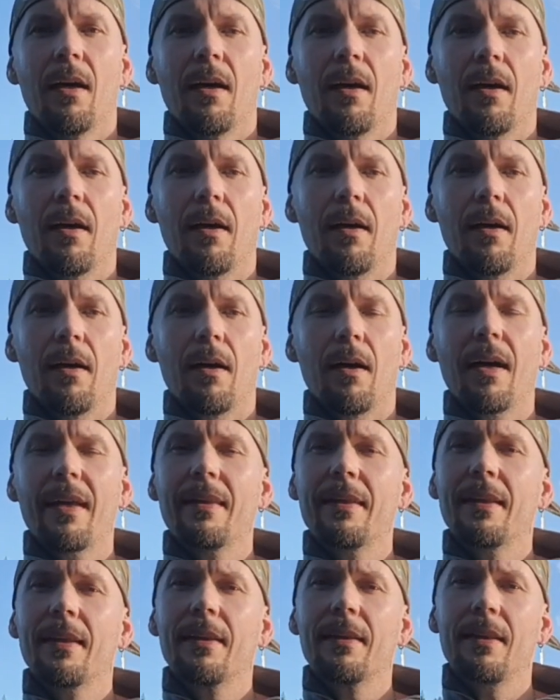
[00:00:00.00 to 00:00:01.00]
I
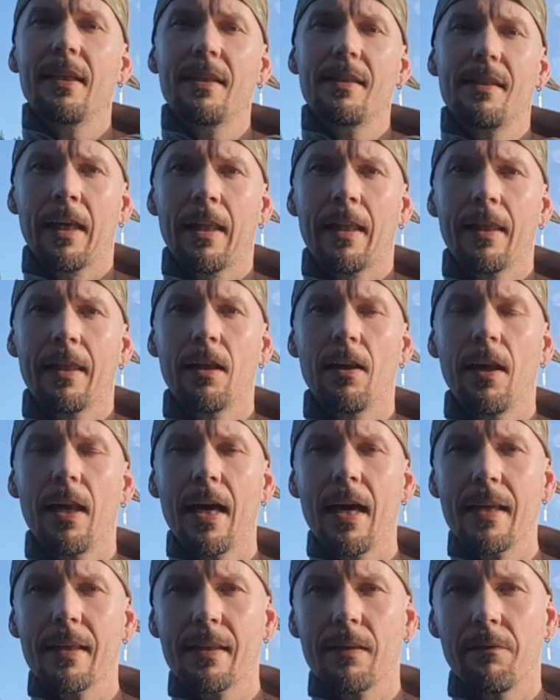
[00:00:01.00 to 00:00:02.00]
think this is the
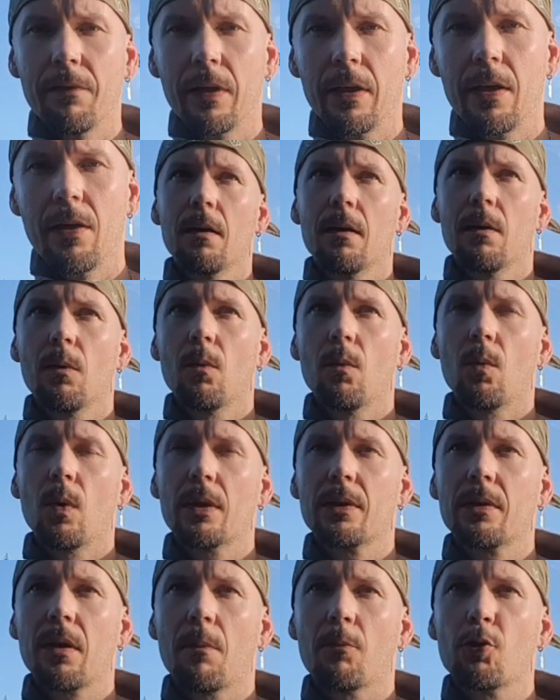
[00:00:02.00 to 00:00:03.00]
last video
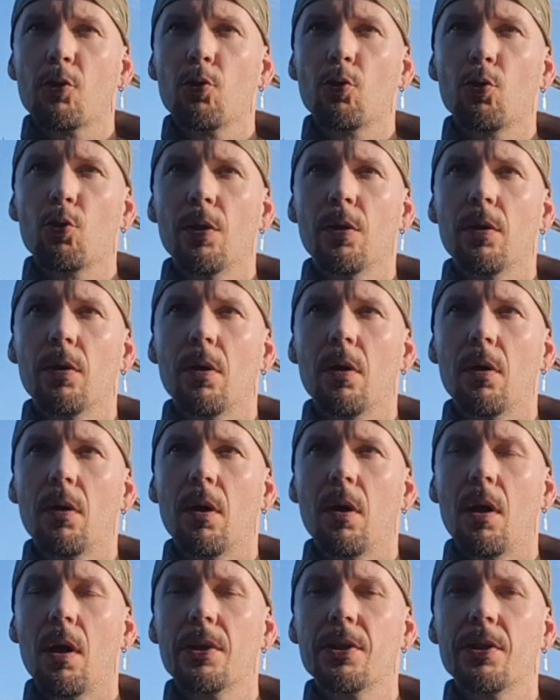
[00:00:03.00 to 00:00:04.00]
what comes to
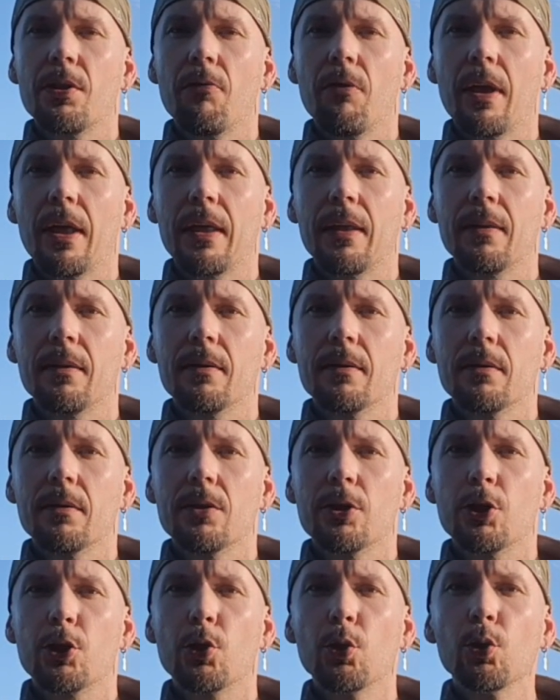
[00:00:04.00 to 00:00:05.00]
archery
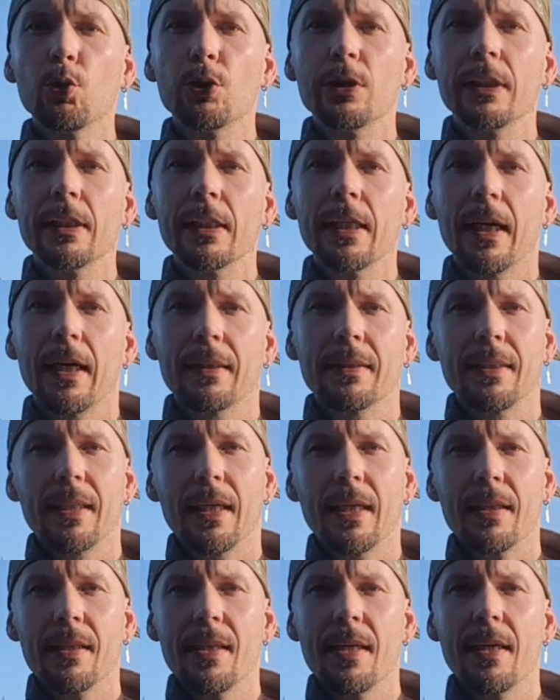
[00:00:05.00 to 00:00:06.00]
shooting and
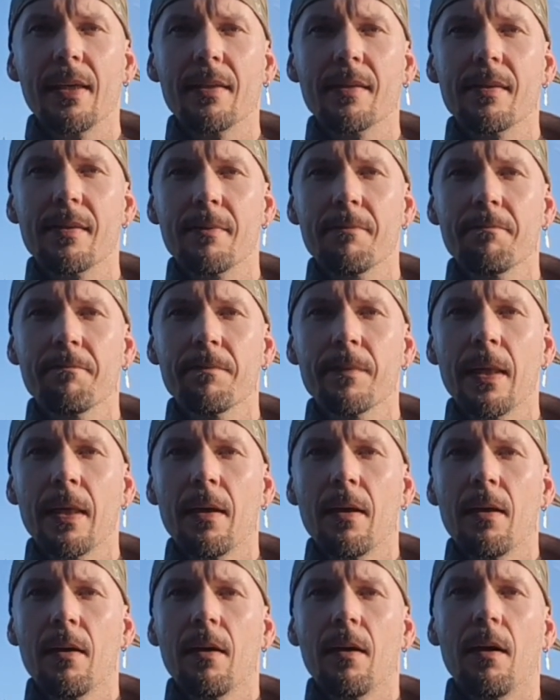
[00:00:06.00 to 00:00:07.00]
techniques.
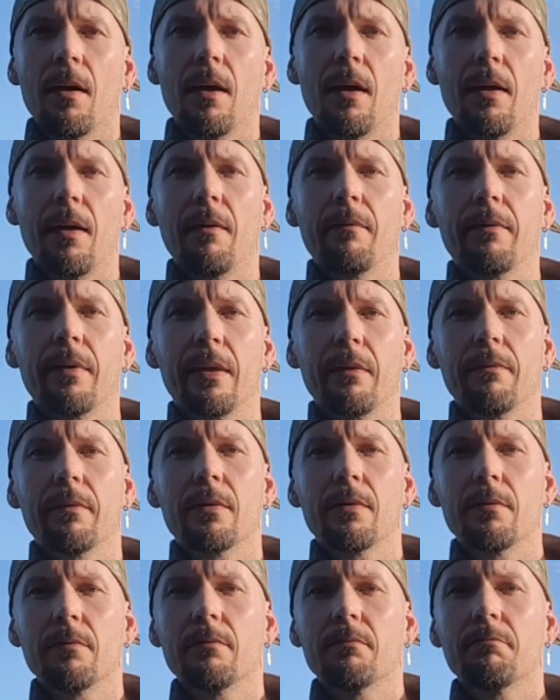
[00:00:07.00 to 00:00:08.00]
I have
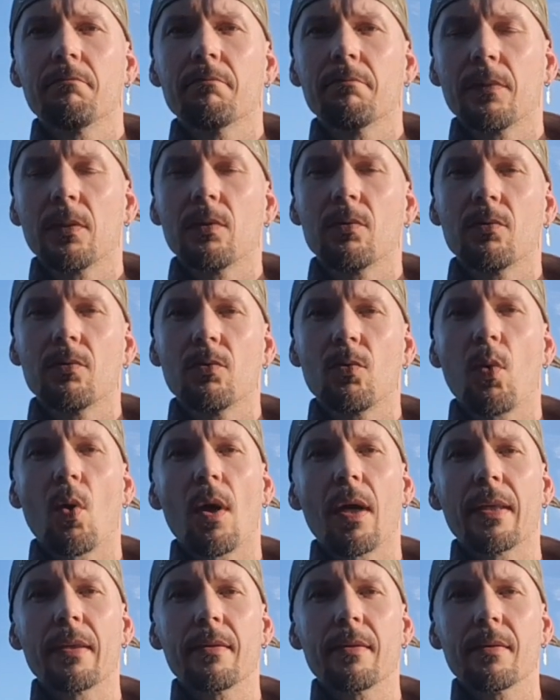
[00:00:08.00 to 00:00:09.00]
given
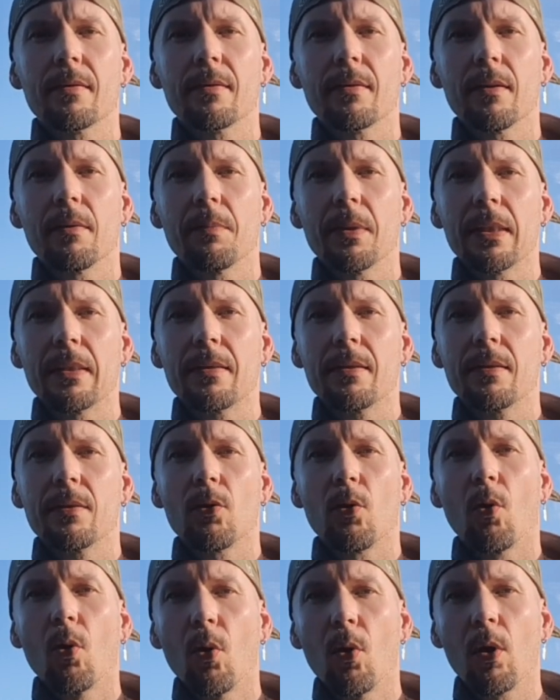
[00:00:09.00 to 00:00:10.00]
quite a bit
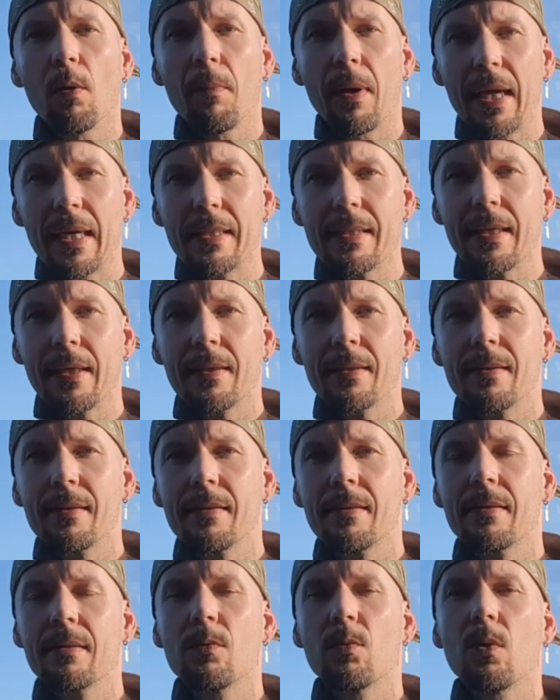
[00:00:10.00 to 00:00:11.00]
all
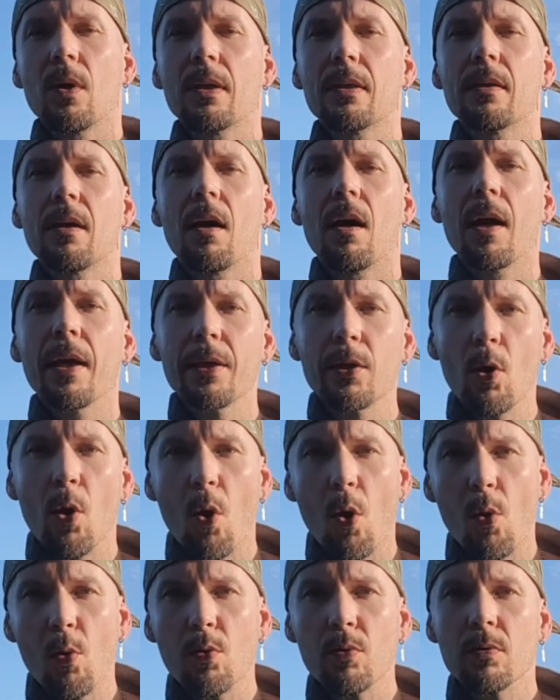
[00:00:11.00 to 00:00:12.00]
basics what I
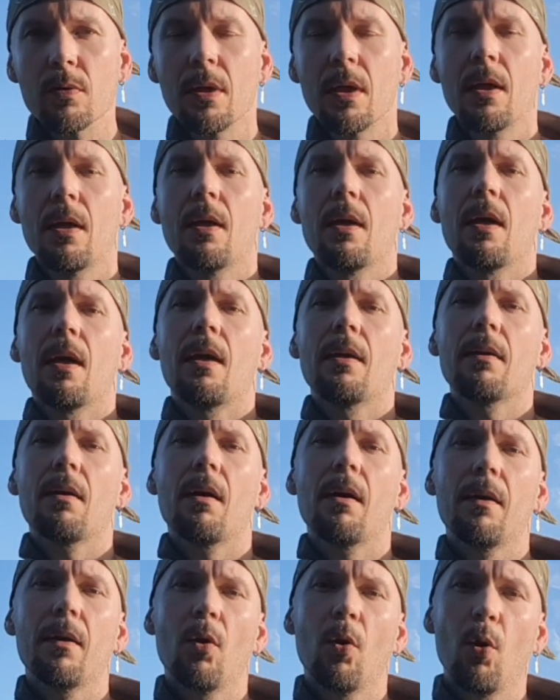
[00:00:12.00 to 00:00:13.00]
know, and
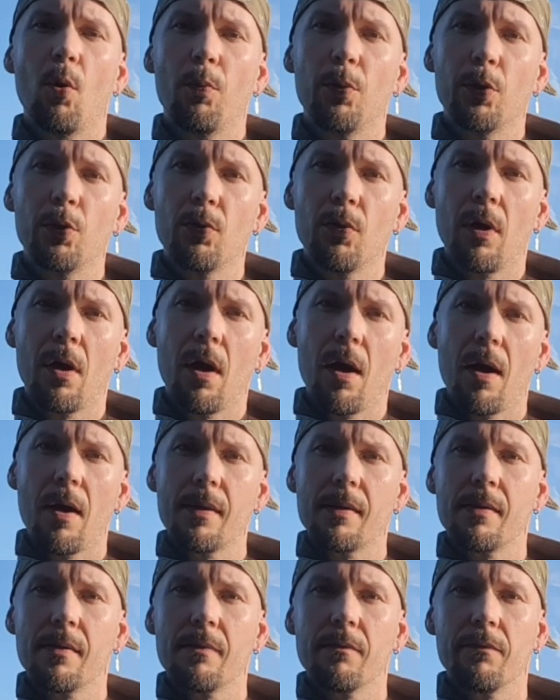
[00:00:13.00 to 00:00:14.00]
I hope you
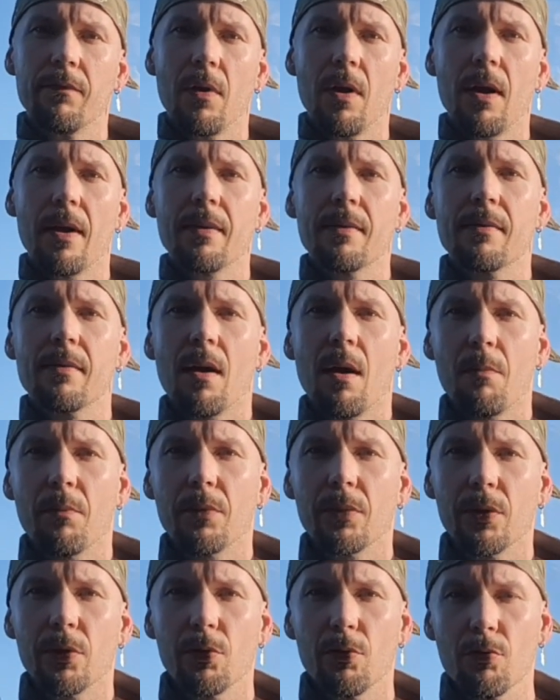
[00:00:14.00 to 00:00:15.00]
guys find some
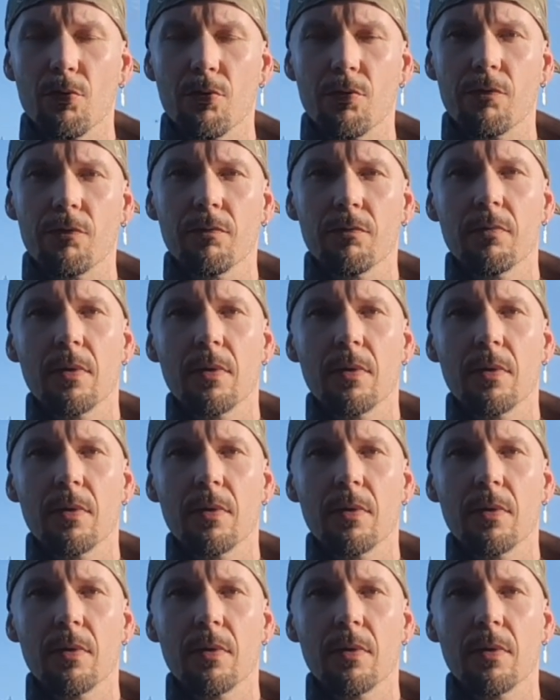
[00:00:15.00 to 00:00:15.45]
use